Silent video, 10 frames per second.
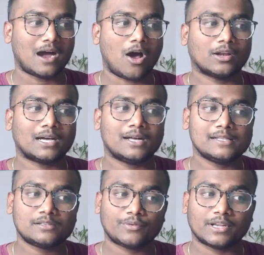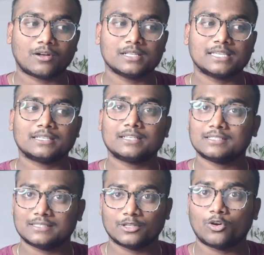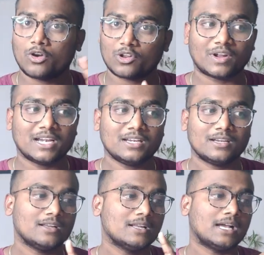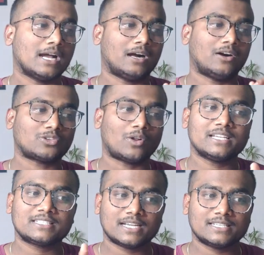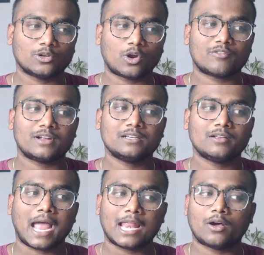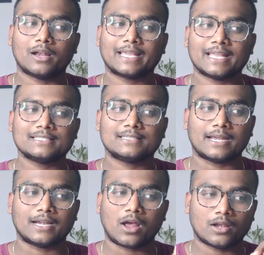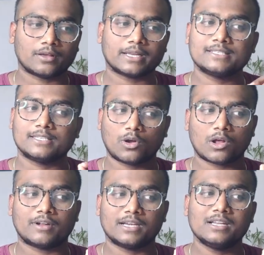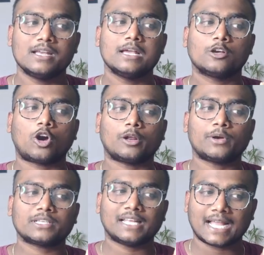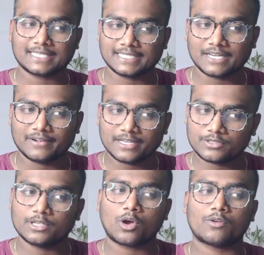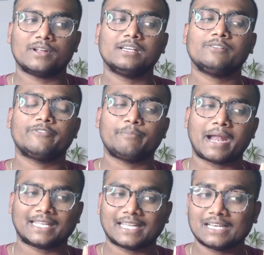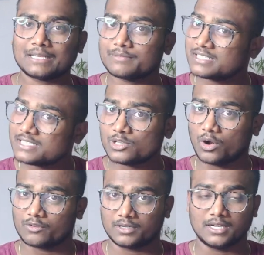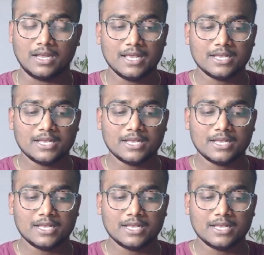alcohols, phenols, ethers, 0 or 1, solid state, 0 or 1, haloalkanes and haloarenes, 0 or 1, carboxylic acid derivative, 0 or 1, practical chemistry, 0 or 1.